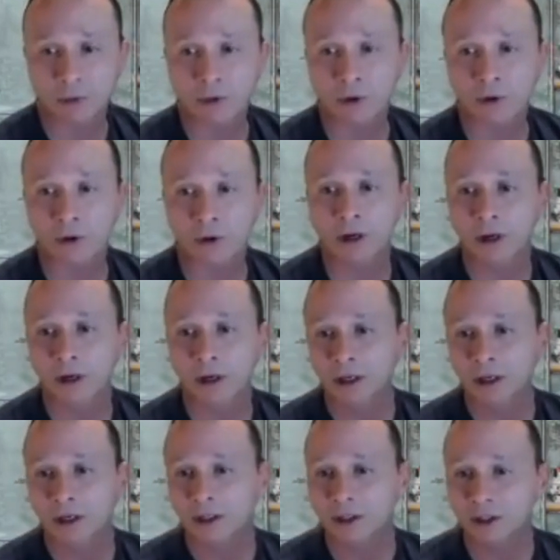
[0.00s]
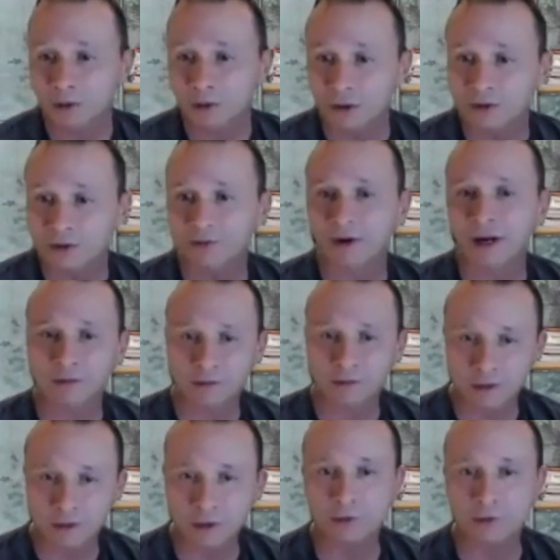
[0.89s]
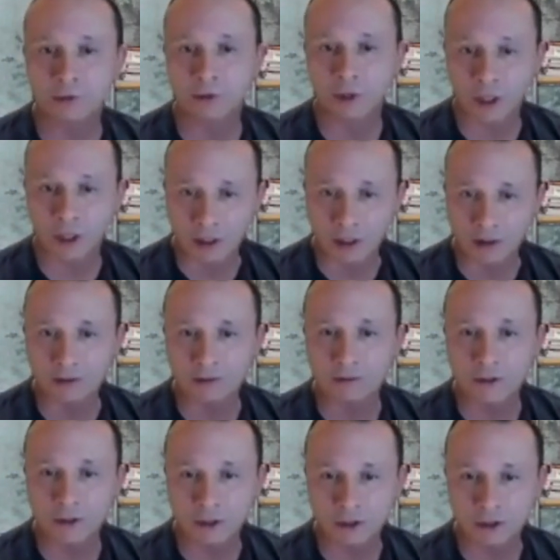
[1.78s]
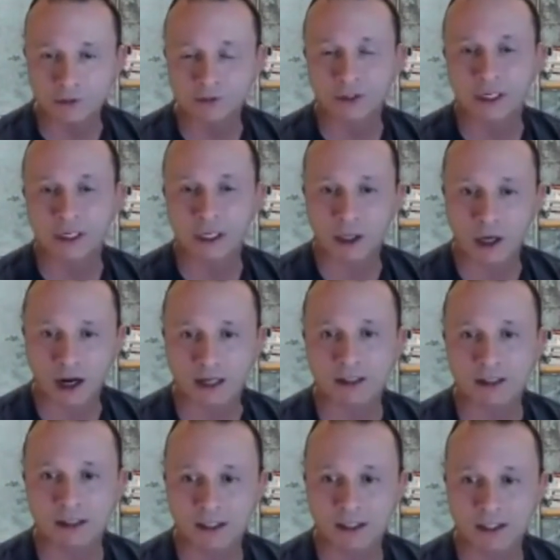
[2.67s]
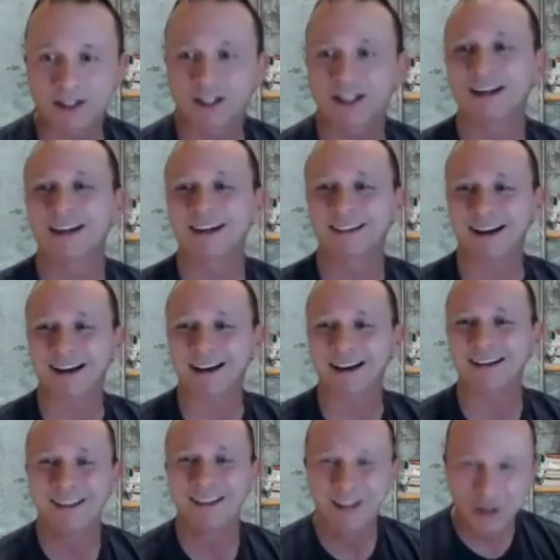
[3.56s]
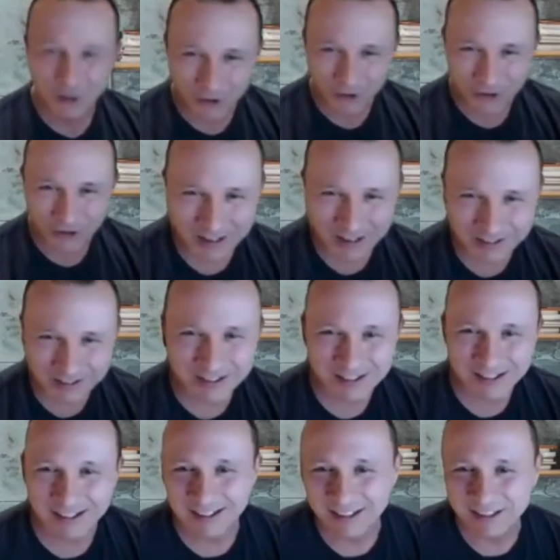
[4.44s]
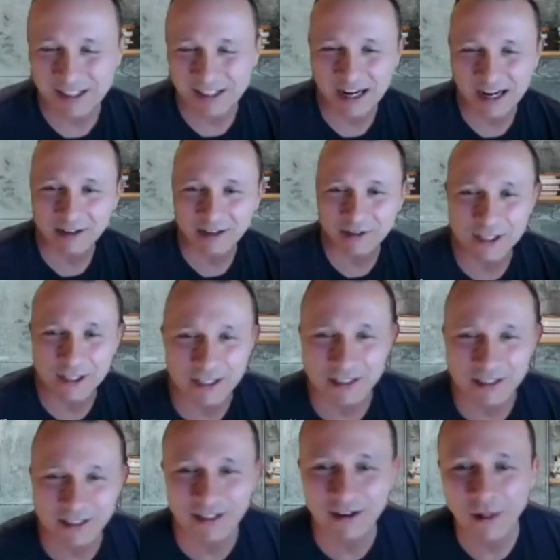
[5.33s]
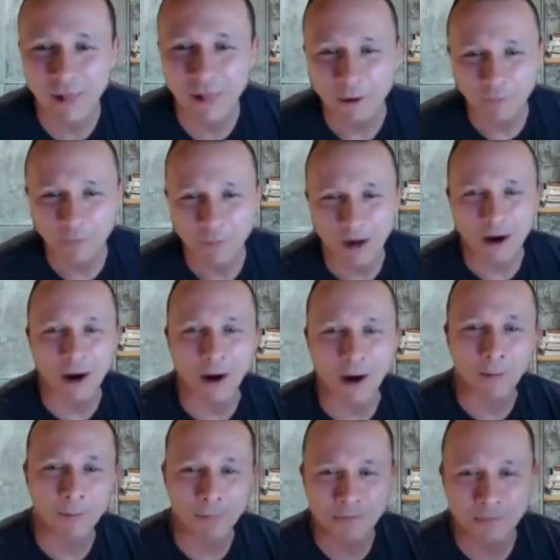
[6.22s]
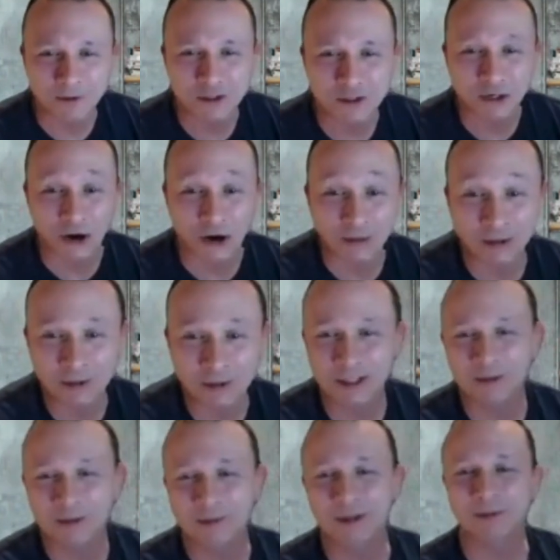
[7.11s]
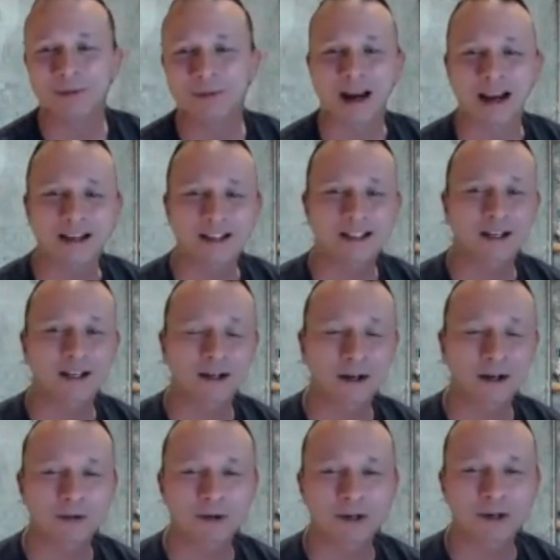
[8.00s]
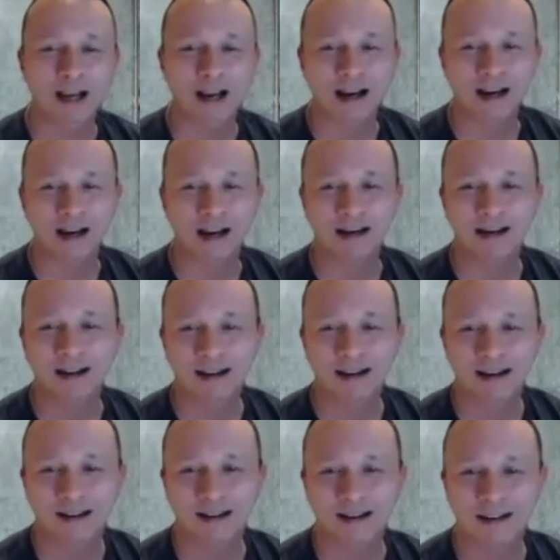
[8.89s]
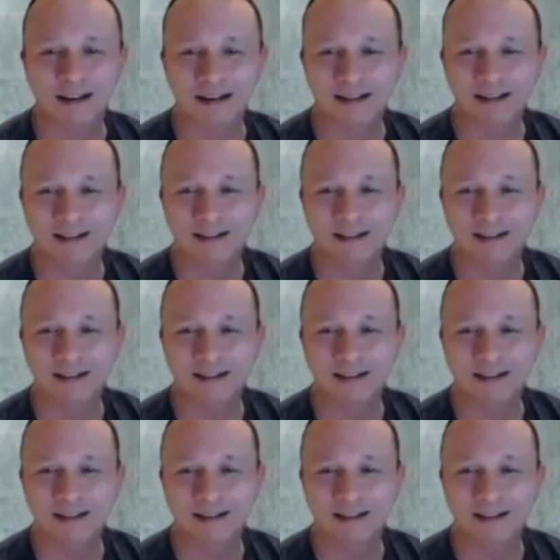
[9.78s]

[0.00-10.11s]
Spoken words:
achieve a more unified view of Snowflake costs? Well, that's kind of a so I'm going to be a bit biased here when I